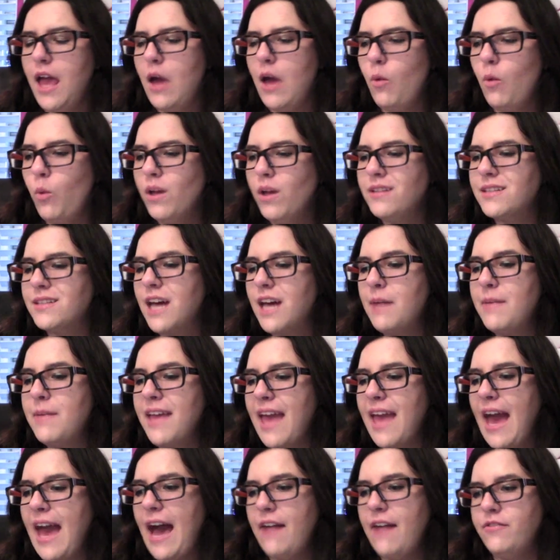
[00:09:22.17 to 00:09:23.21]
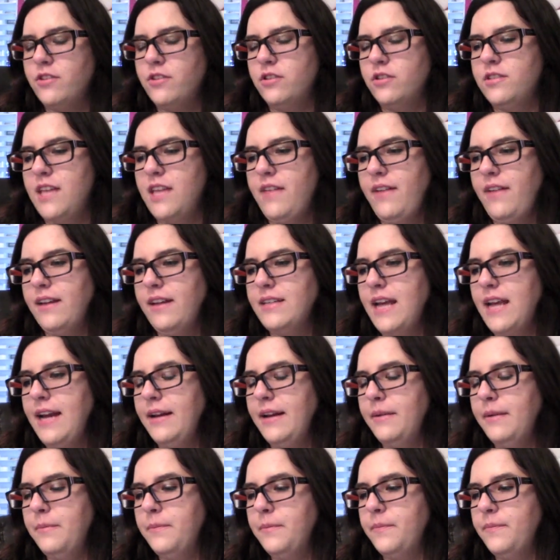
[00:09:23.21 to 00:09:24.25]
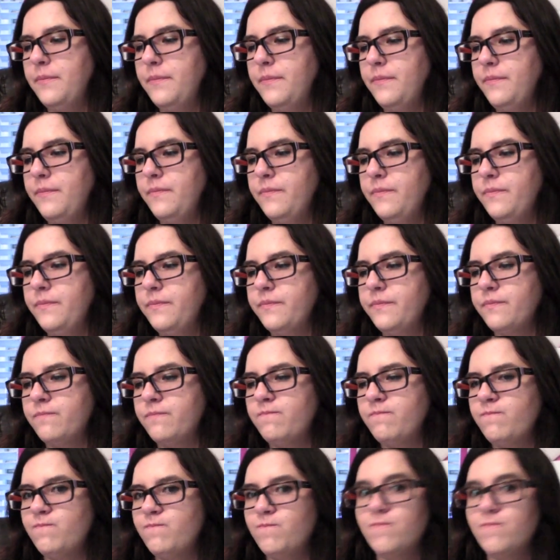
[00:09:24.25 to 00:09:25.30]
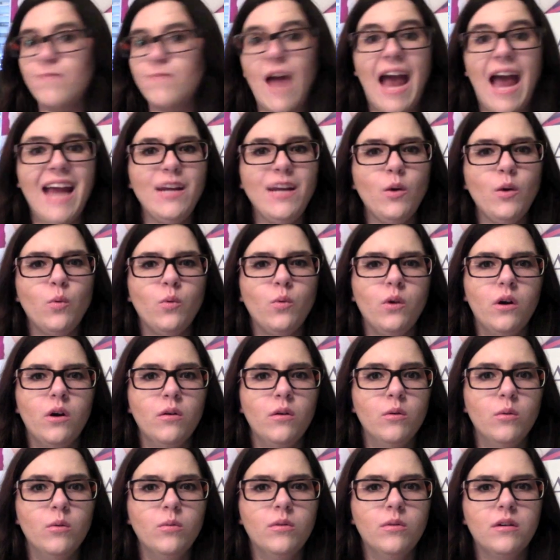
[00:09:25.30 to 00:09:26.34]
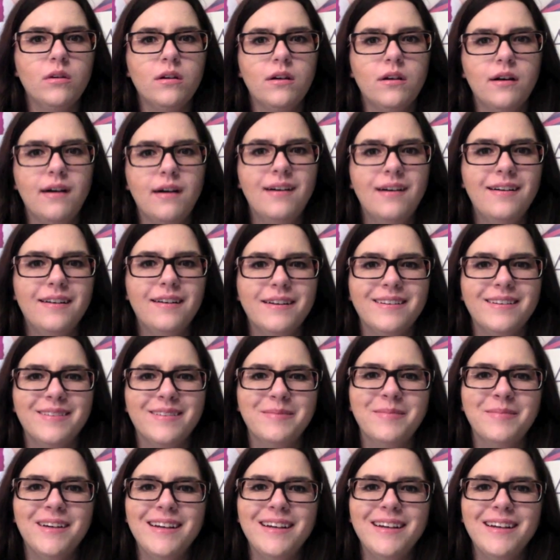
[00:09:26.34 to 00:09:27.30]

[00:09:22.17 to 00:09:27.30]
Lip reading: What's coming after Saving Tatum? I don't know.